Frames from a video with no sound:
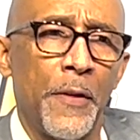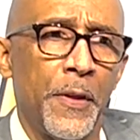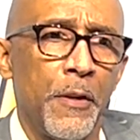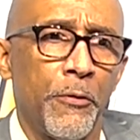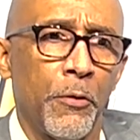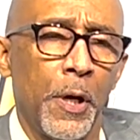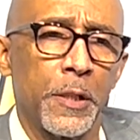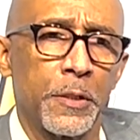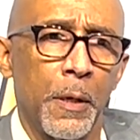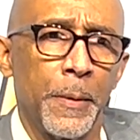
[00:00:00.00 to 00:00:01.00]
I think for
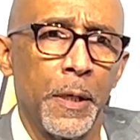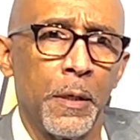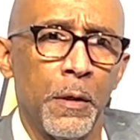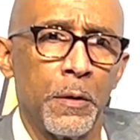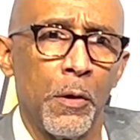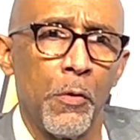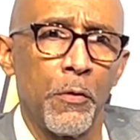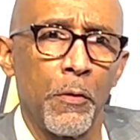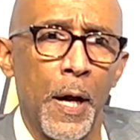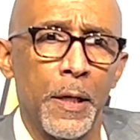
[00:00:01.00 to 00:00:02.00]
us,
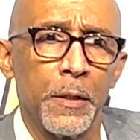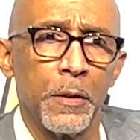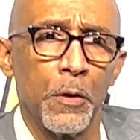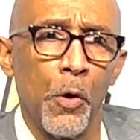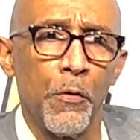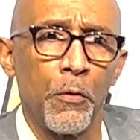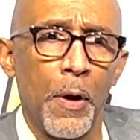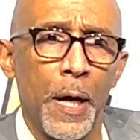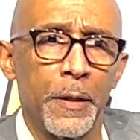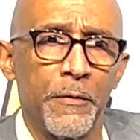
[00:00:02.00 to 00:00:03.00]
the
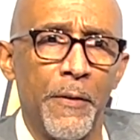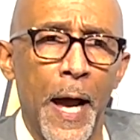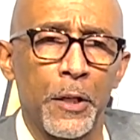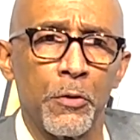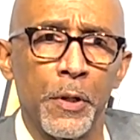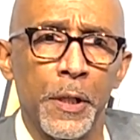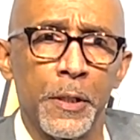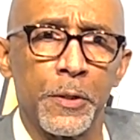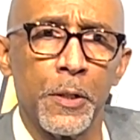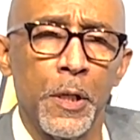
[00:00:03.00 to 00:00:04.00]
overriding factor
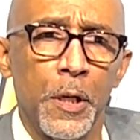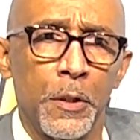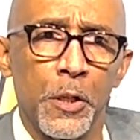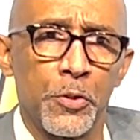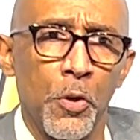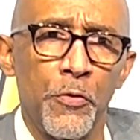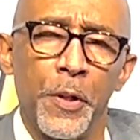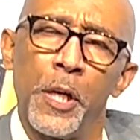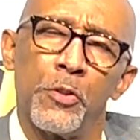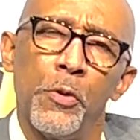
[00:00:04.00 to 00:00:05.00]
is there's certain
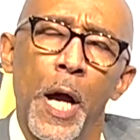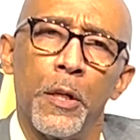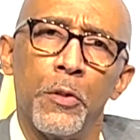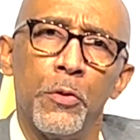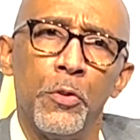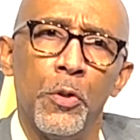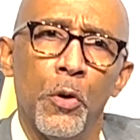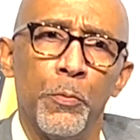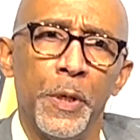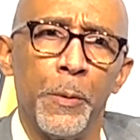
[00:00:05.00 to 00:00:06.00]
things you got to,
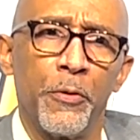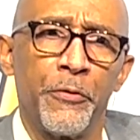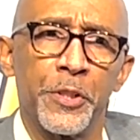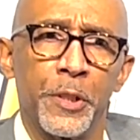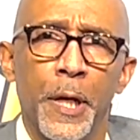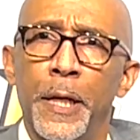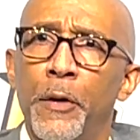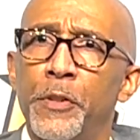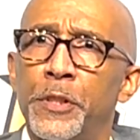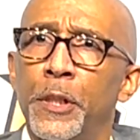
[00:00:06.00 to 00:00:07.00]
be proficient at
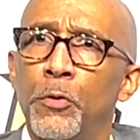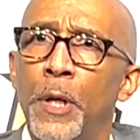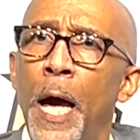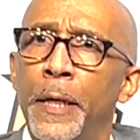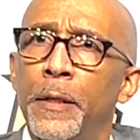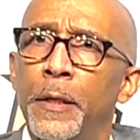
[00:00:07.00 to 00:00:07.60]
every single night.